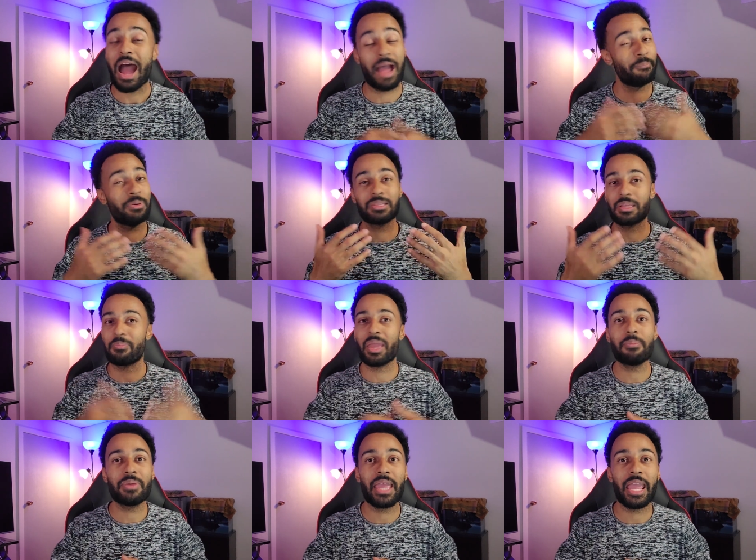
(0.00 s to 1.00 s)
I put the
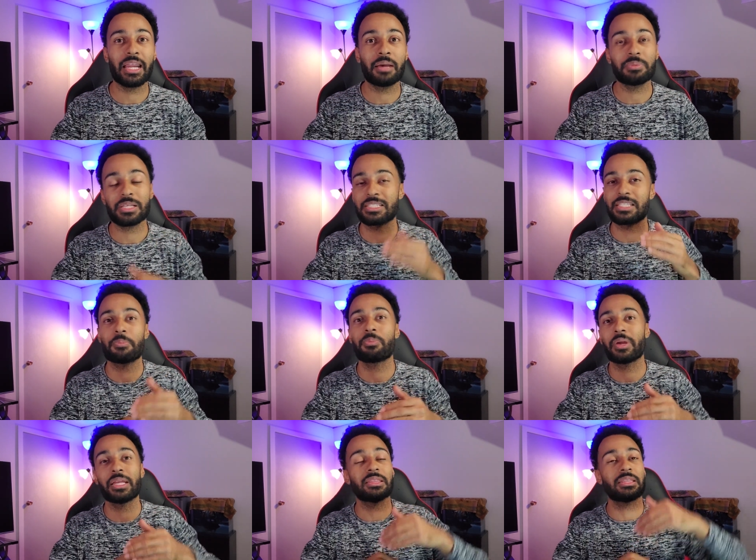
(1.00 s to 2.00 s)
baby gate up to
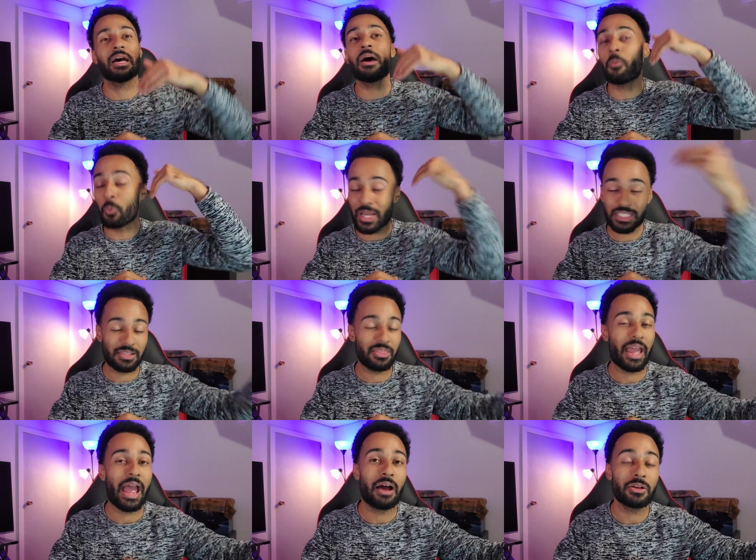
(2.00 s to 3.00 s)
separate the rest of
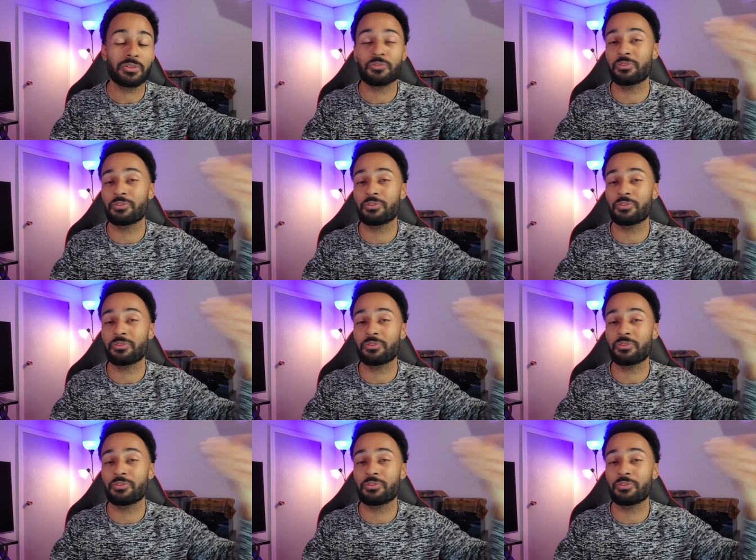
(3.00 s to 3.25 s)
the house